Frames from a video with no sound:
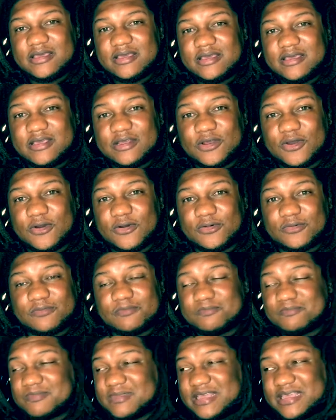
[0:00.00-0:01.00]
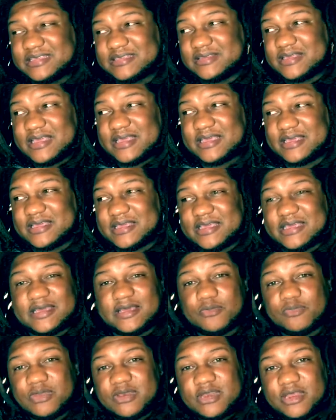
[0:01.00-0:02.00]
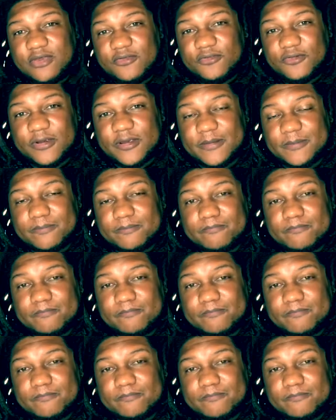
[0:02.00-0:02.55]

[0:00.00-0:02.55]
it could be different.